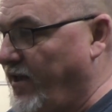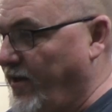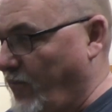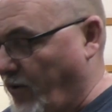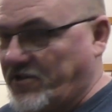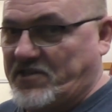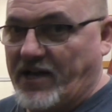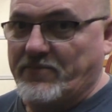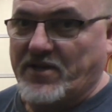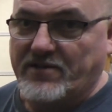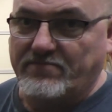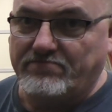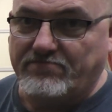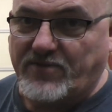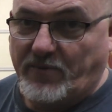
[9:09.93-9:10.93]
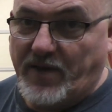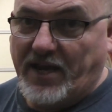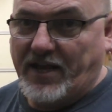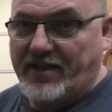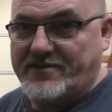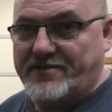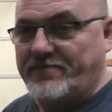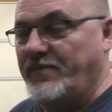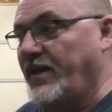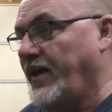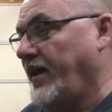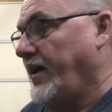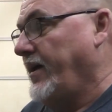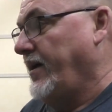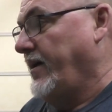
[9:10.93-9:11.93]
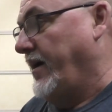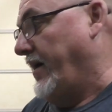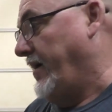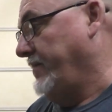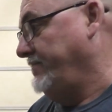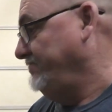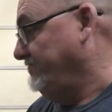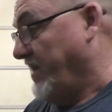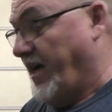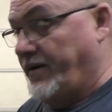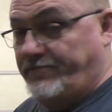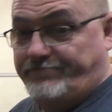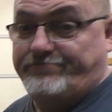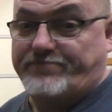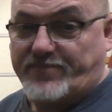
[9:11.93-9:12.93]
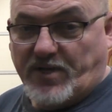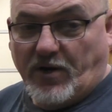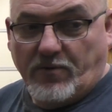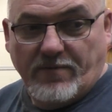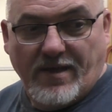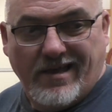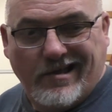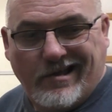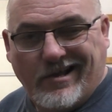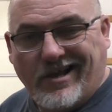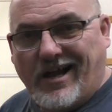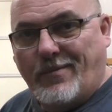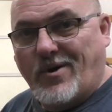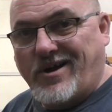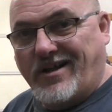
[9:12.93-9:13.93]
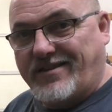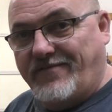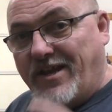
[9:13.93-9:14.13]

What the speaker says: worth something. To me, it is. So I'm going to cut the